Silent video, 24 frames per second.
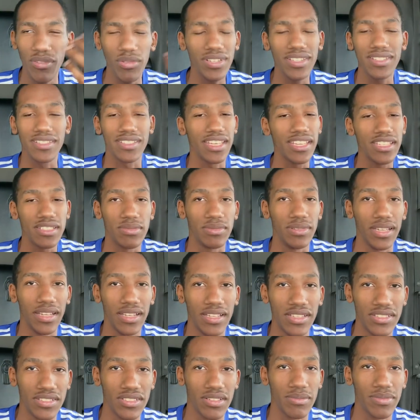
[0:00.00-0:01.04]
teach me
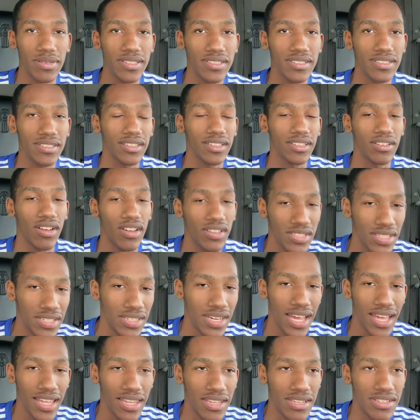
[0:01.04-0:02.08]
nothing. So basically all the
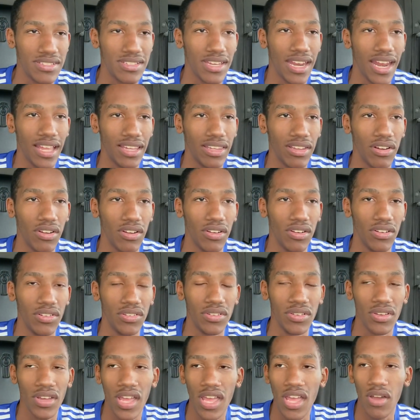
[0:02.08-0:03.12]
knowledge that I learned
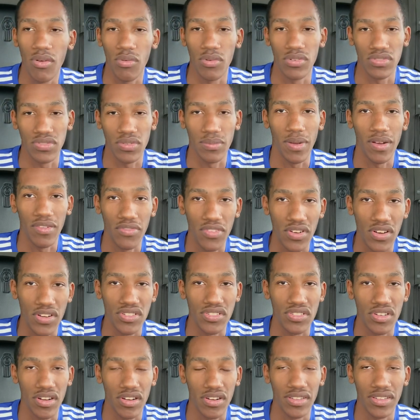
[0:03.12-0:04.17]
was from my first
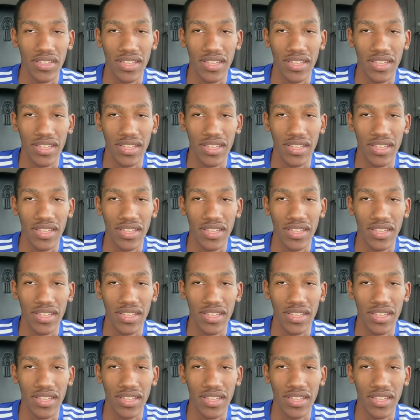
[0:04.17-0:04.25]
trainer.